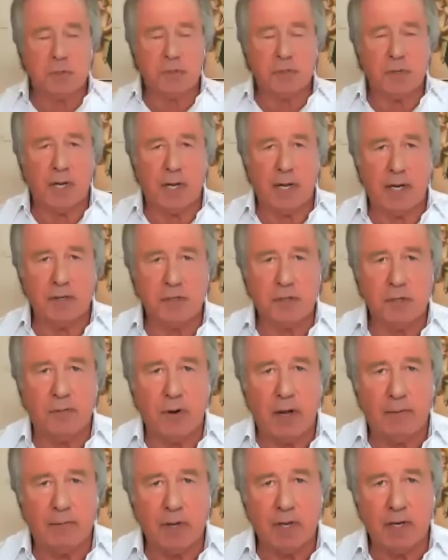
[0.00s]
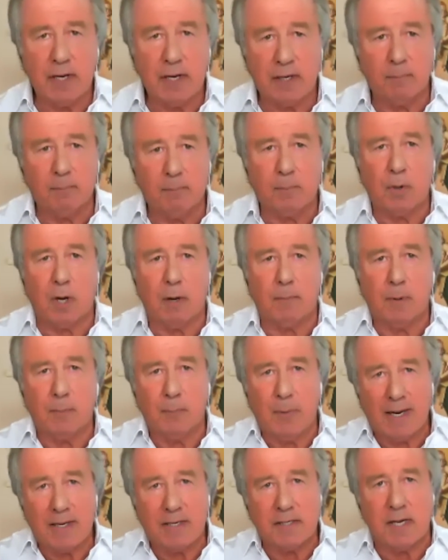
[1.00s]
want to add, you're having a little
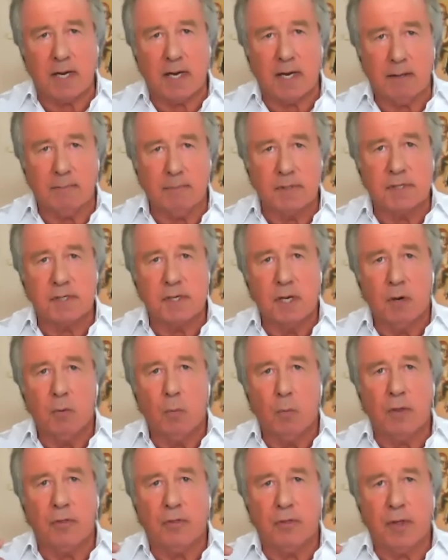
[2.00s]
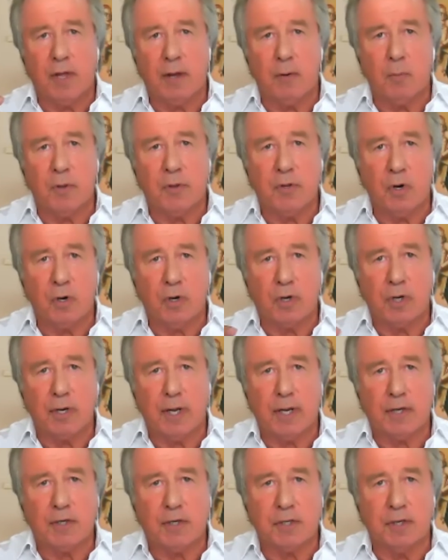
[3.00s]
problem at times with your
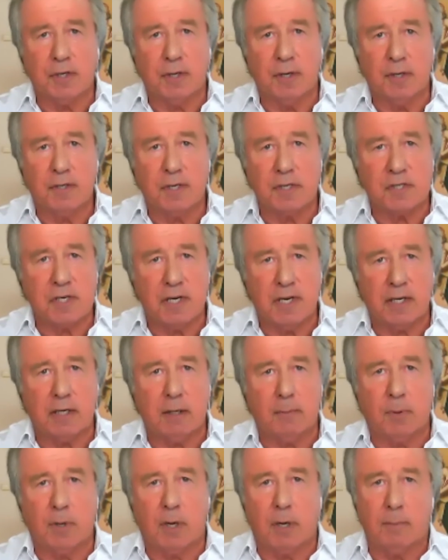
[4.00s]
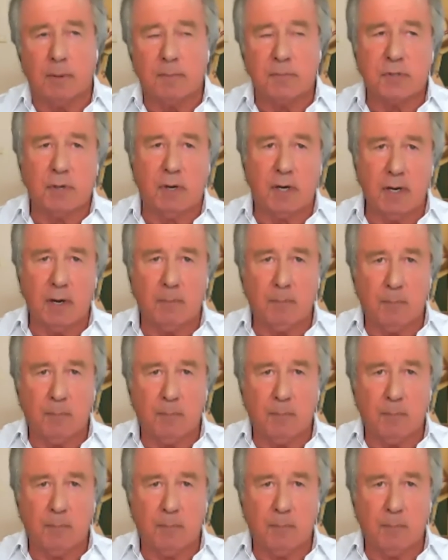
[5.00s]
connection, just a little problem. So I